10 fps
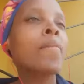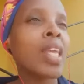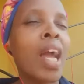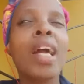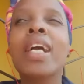
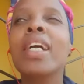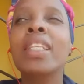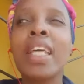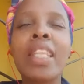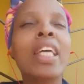Yeah.
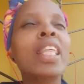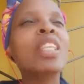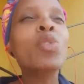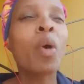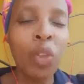
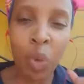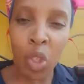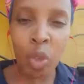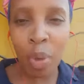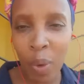That's what we
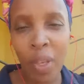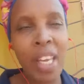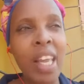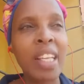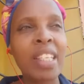should be
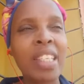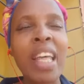looking at.